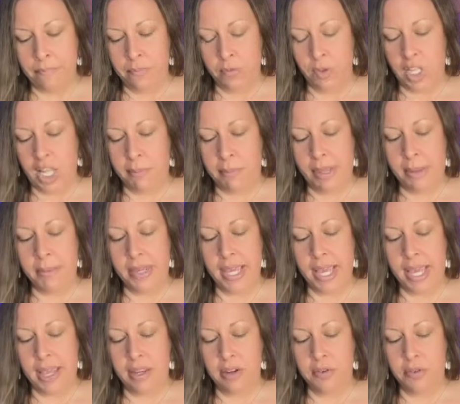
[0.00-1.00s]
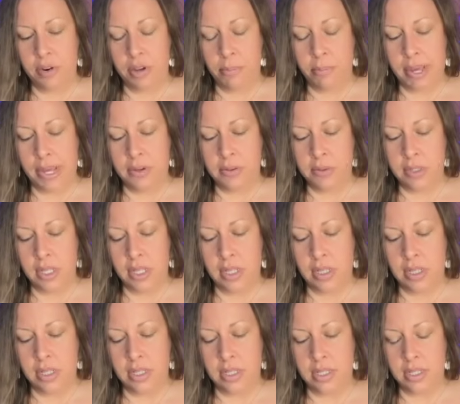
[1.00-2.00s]
They may be angry about
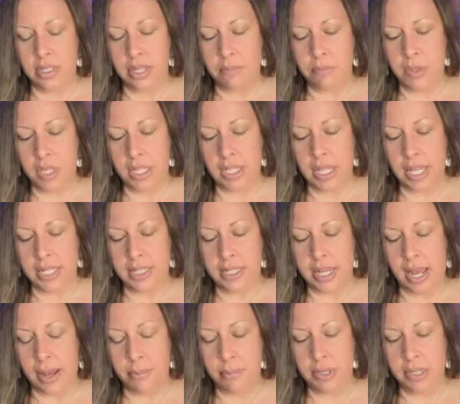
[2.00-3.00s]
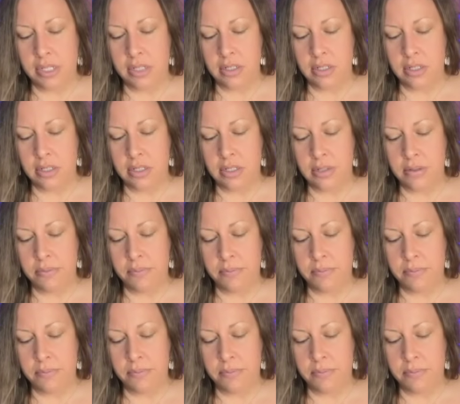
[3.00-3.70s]
something that's happened.